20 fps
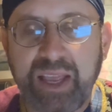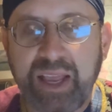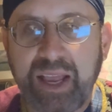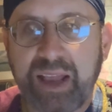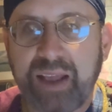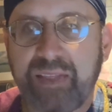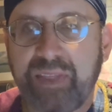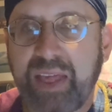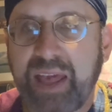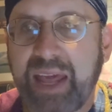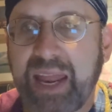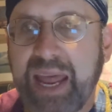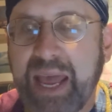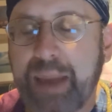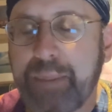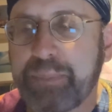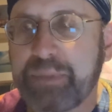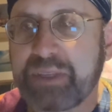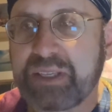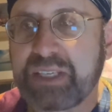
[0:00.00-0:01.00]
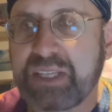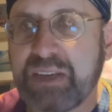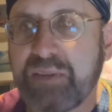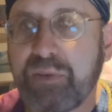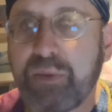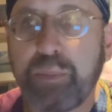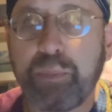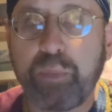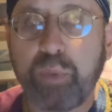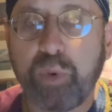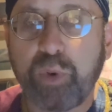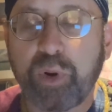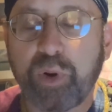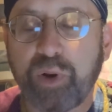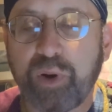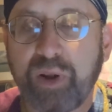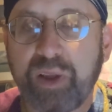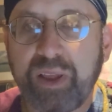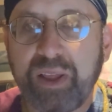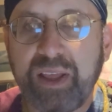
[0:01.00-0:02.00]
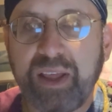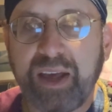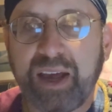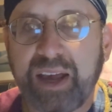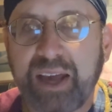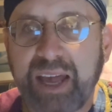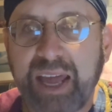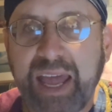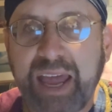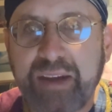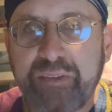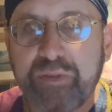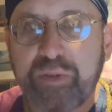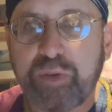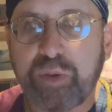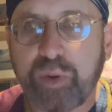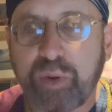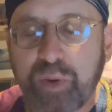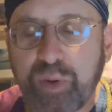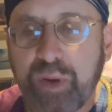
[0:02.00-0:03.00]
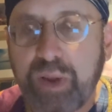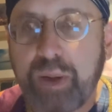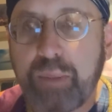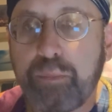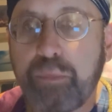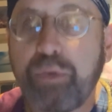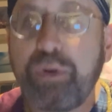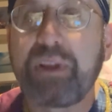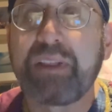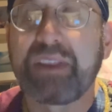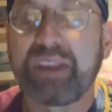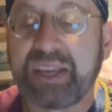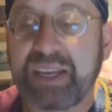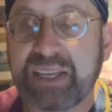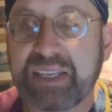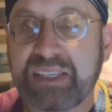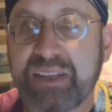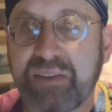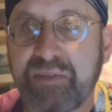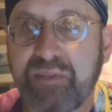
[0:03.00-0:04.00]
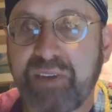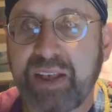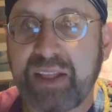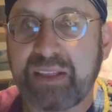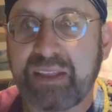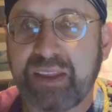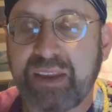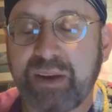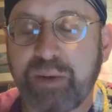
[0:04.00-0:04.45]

And that happens even more after printing is invented,